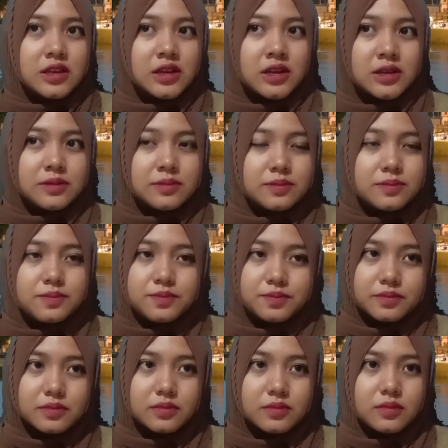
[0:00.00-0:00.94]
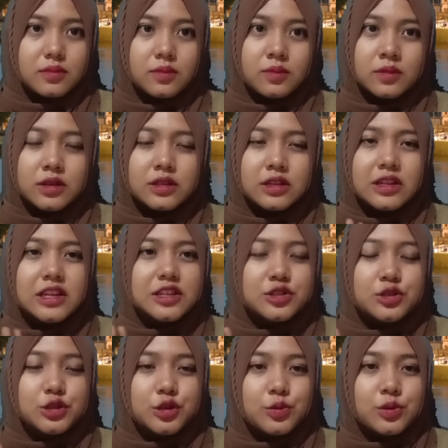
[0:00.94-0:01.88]
the lecturer will gladly
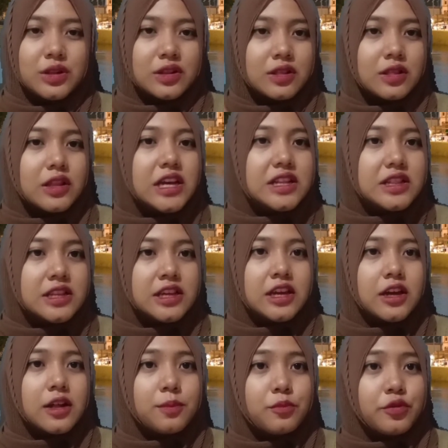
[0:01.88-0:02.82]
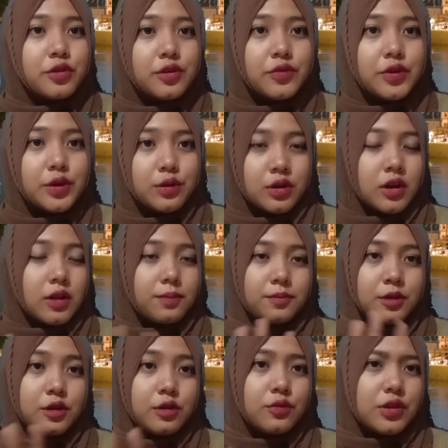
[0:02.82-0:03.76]
help you with your
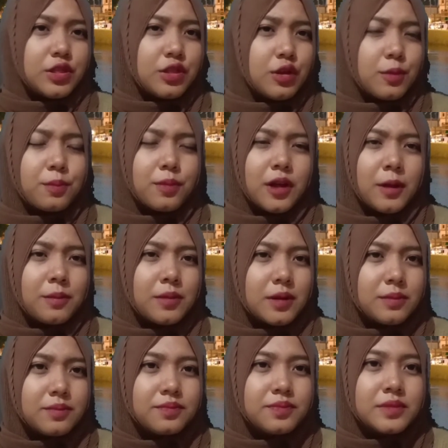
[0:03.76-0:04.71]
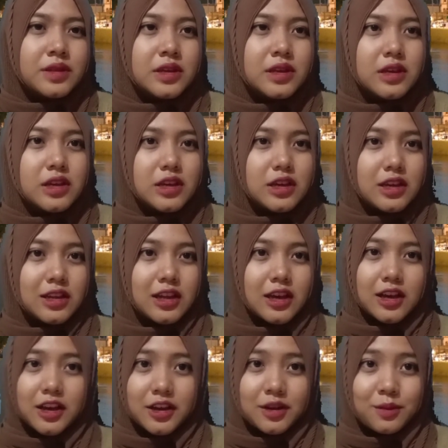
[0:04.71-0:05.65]
problem in academic matters.
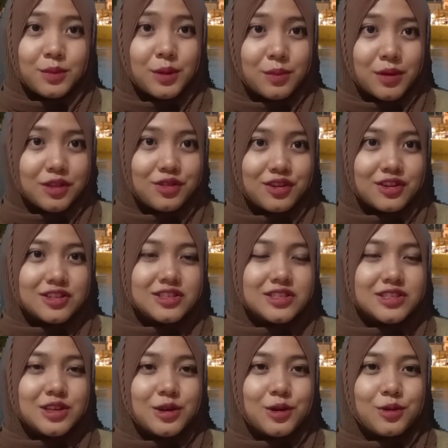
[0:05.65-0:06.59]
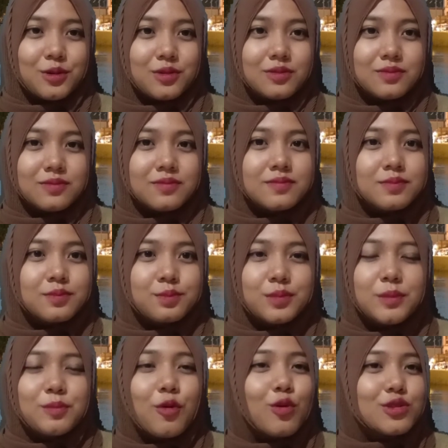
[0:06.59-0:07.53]
So be bold to go abroad,
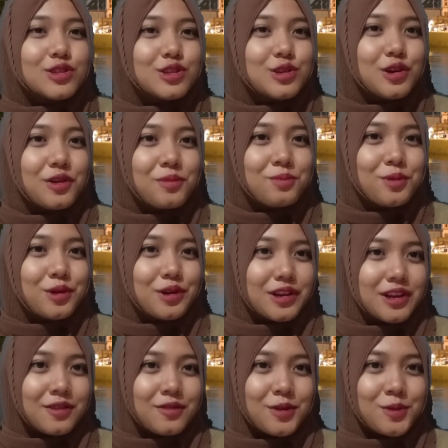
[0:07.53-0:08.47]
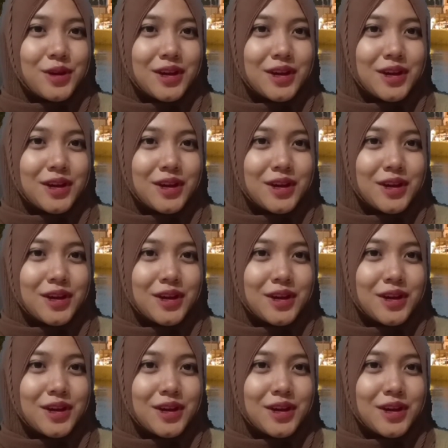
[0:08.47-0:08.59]
everyone. Goodbye.